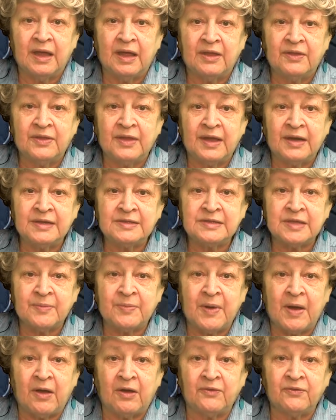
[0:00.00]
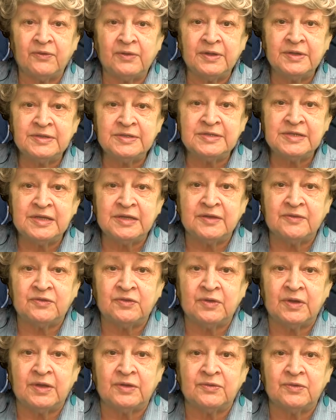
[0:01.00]
That is a powerful incentive
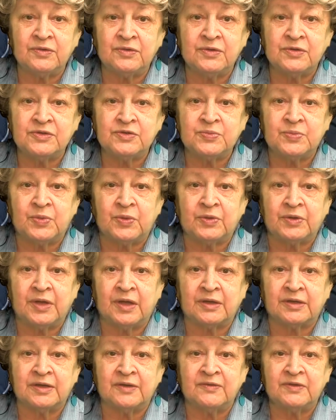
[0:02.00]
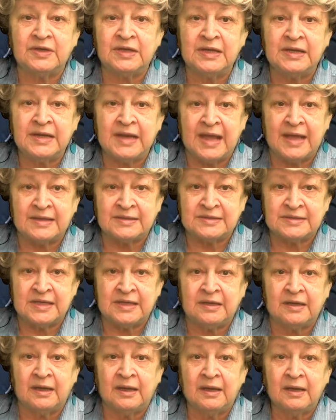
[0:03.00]
to introduce
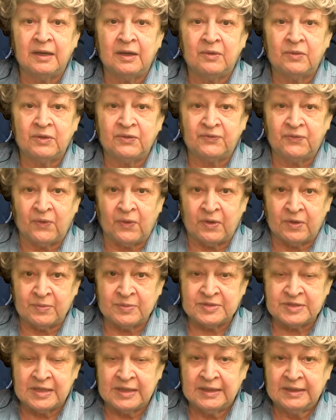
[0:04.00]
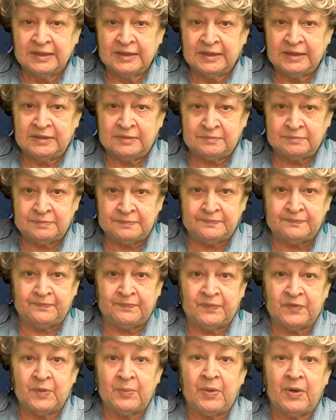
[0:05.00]
productivity-enhancing reforms.
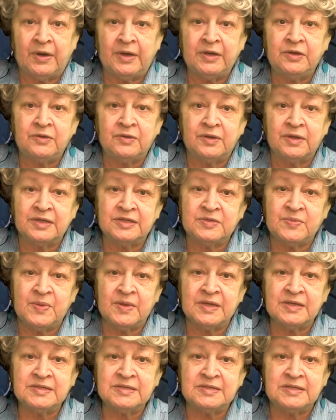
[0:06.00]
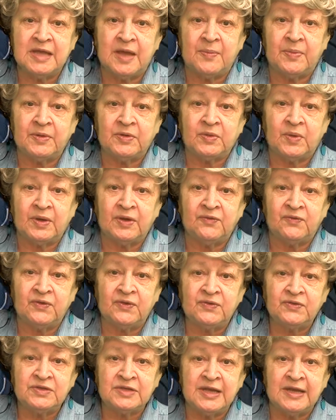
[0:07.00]
The party took its biggest step in
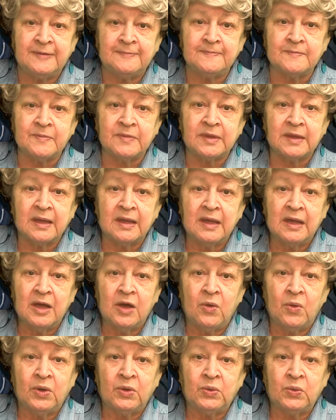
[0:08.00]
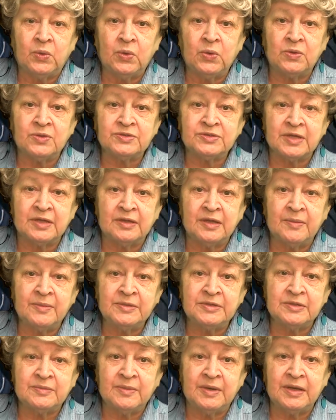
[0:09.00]
2015 when rules that
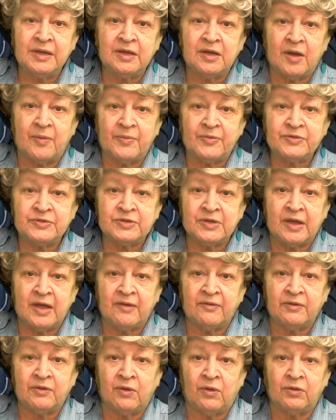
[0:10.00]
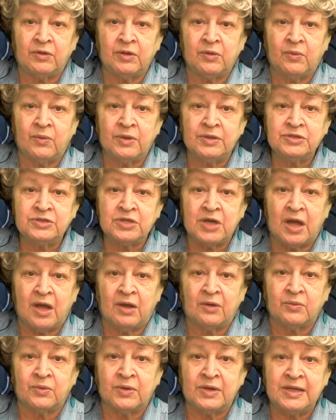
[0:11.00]
limited many couples to having only one
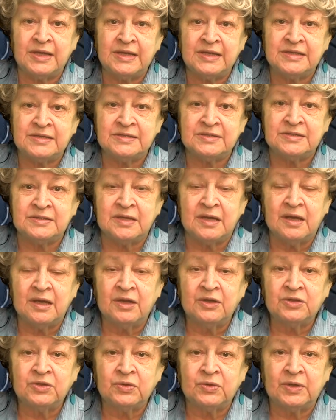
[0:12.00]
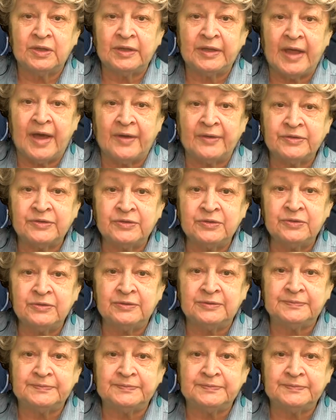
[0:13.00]
child were eased to allow two.